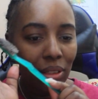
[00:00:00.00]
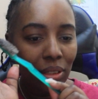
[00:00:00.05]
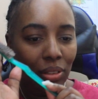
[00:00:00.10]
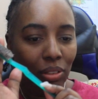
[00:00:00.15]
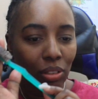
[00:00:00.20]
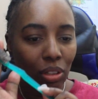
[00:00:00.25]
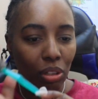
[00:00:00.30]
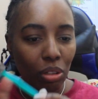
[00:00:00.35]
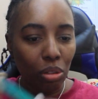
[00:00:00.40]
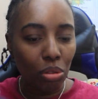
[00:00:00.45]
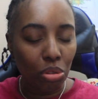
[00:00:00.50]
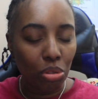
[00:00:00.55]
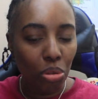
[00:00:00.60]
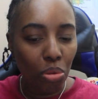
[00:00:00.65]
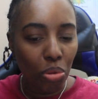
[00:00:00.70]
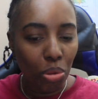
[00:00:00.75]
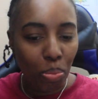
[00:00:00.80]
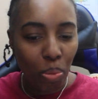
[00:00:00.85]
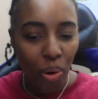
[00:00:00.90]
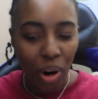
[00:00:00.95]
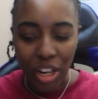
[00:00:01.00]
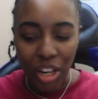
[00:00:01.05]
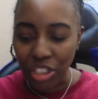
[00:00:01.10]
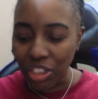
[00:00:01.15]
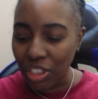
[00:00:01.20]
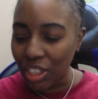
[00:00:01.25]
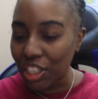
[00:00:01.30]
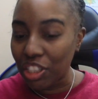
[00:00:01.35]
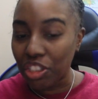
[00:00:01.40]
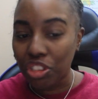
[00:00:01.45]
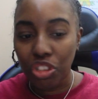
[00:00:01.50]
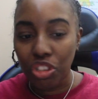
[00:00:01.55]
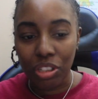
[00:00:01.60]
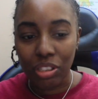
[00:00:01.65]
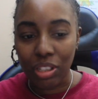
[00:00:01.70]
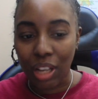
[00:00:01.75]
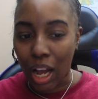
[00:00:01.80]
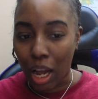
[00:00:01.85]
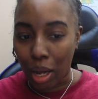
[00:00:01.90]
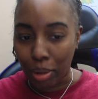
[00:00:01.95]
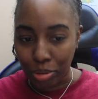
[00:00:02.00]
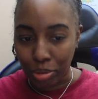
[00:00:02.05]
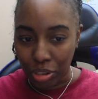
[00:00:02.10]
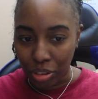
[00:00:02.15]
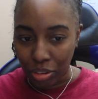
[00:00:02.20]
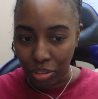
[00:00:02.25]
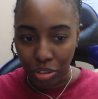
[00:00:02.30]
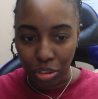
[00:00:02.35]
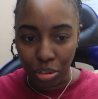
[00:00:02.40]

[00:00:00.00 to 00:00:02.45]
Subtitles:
little toothbrush is just optional.